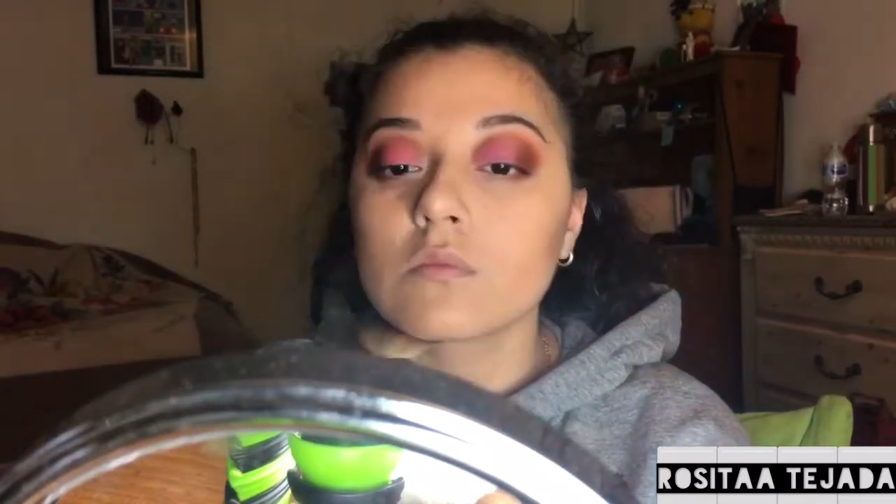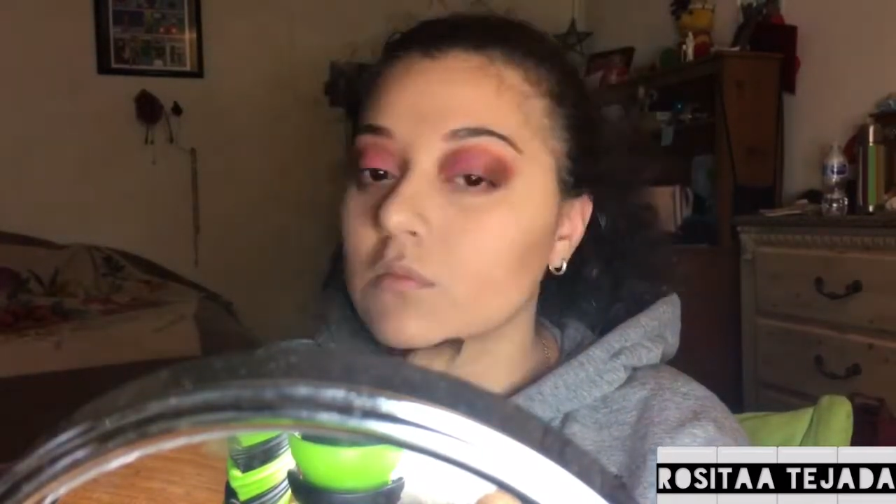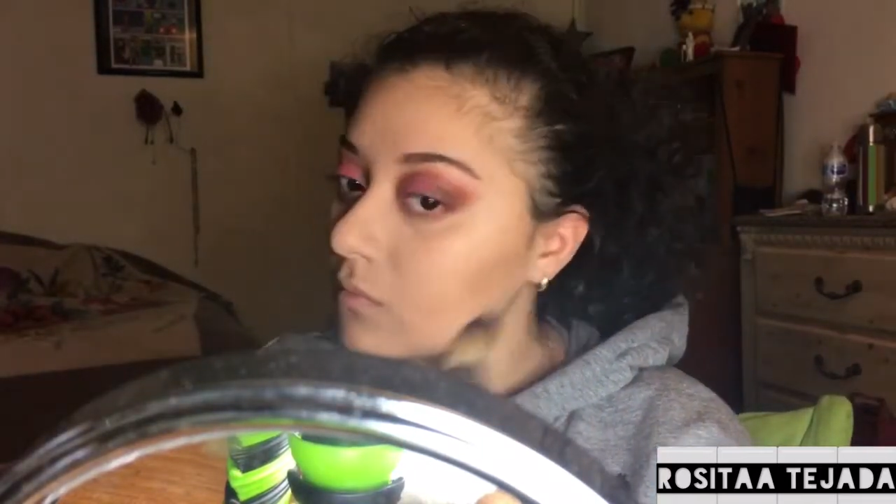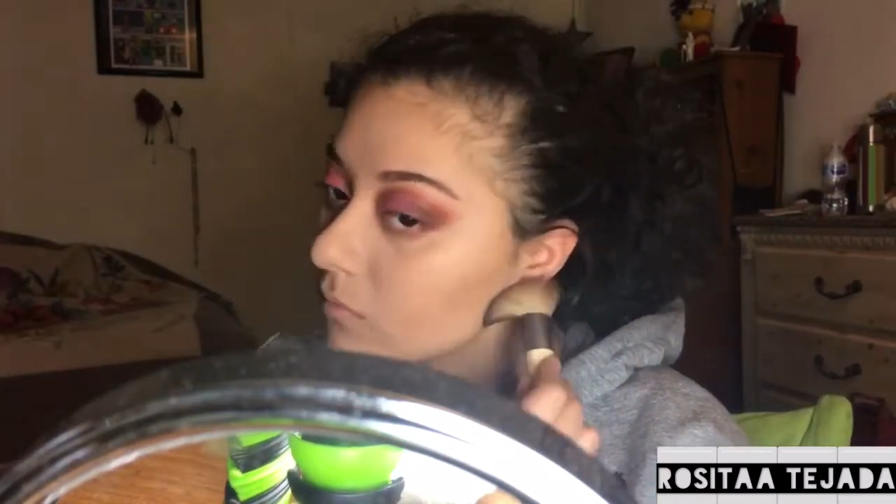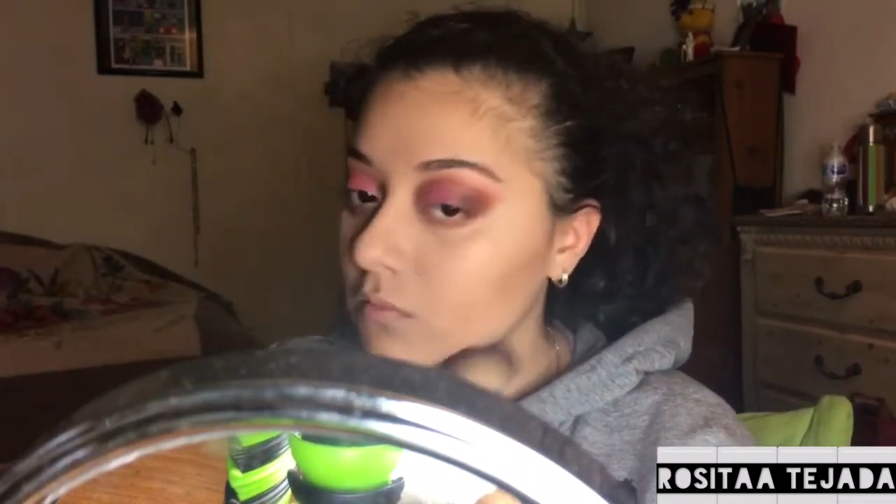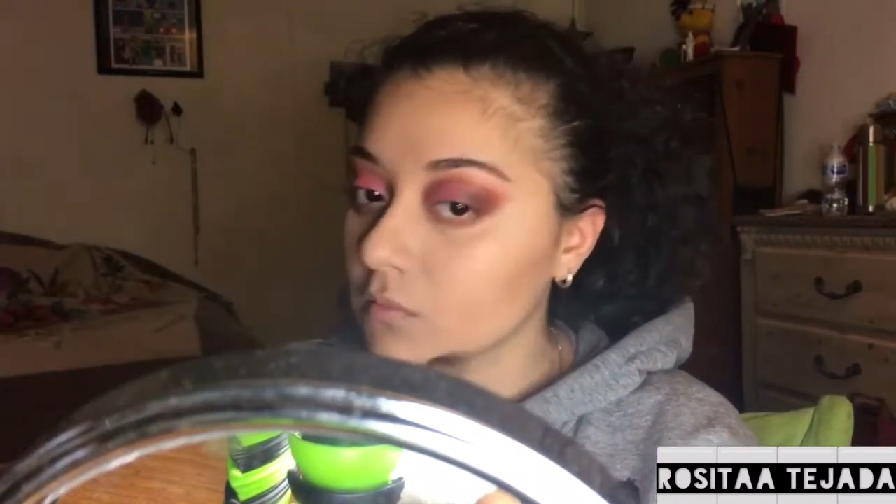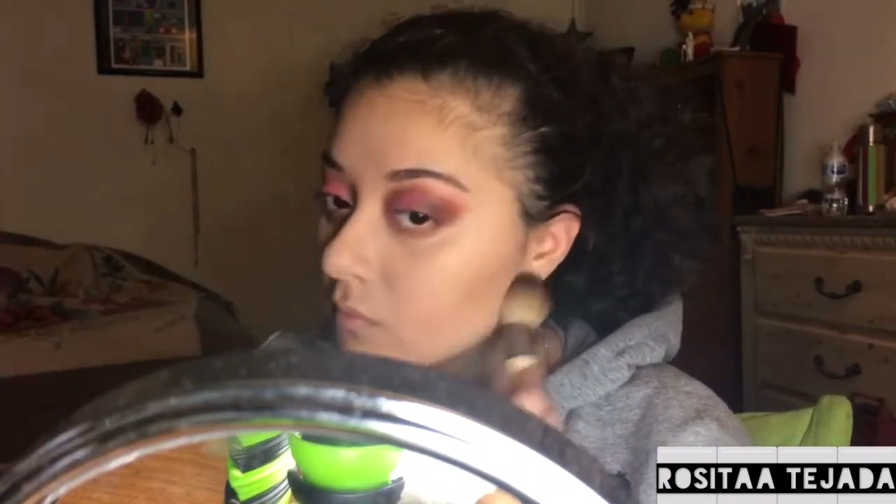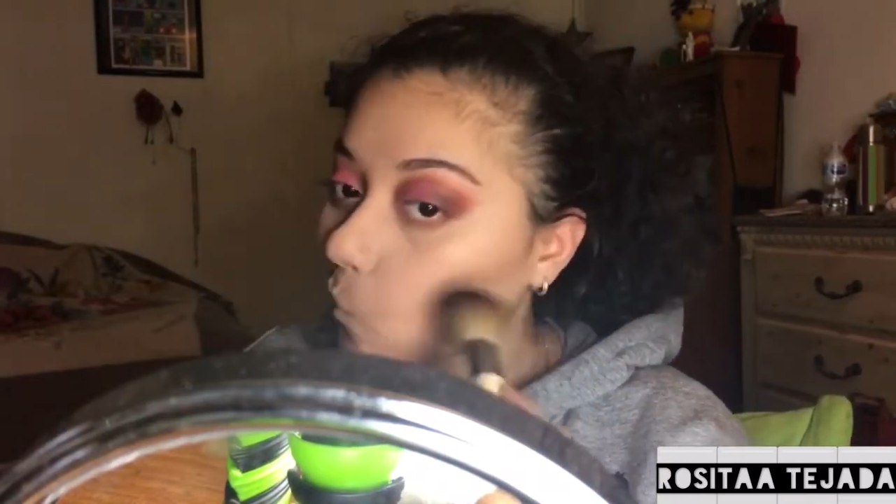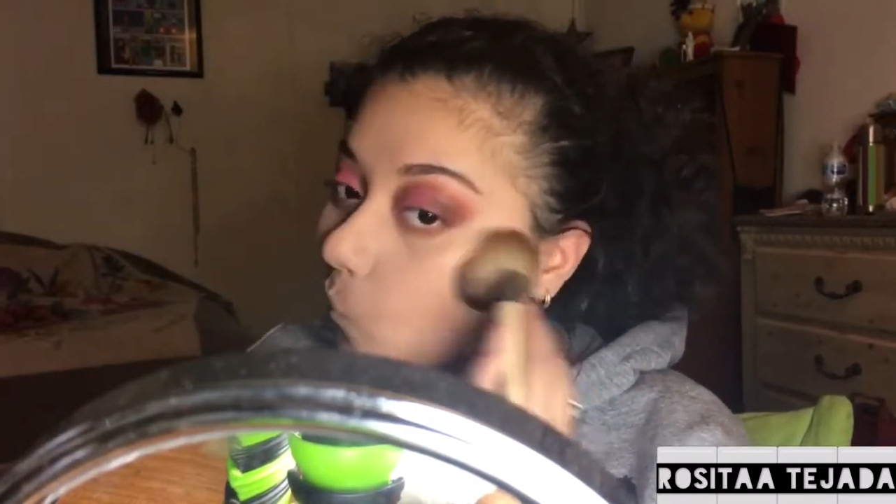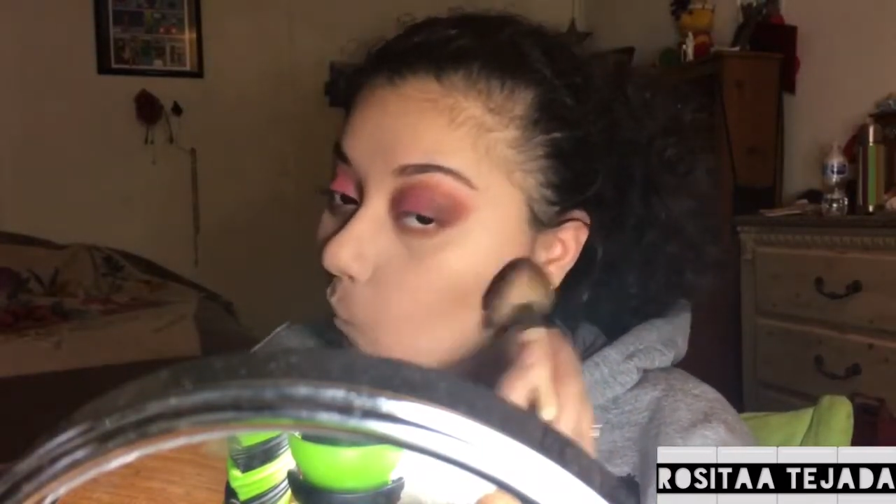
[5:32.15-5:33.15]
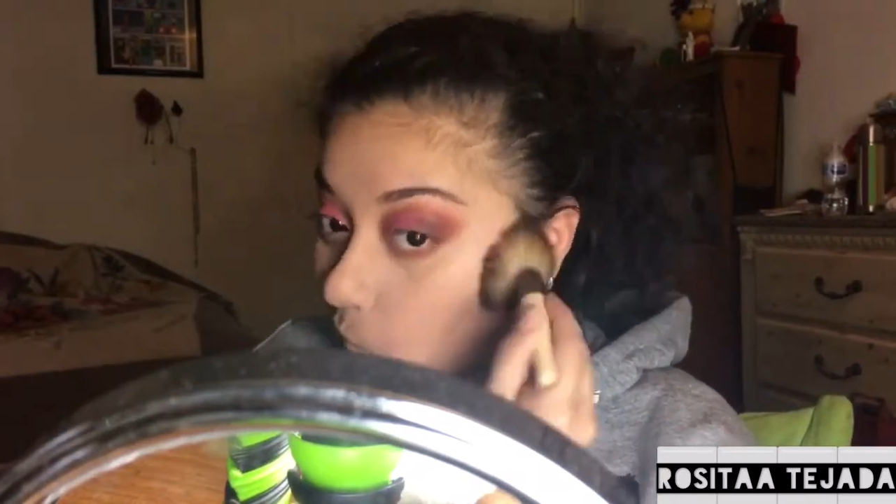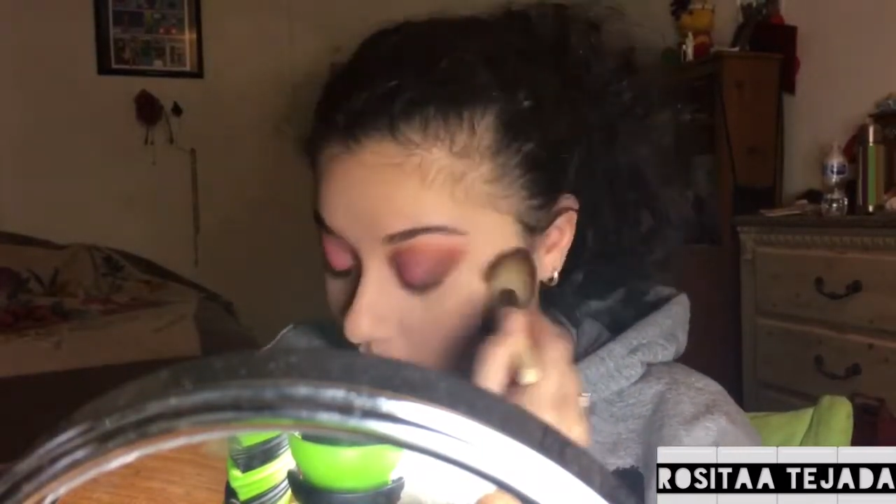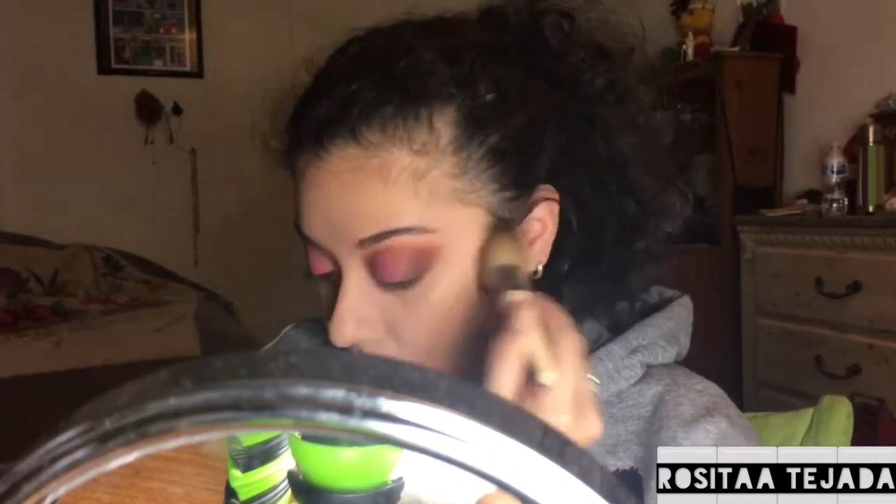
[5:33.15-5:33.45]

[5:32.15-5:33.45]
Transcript: contour palette,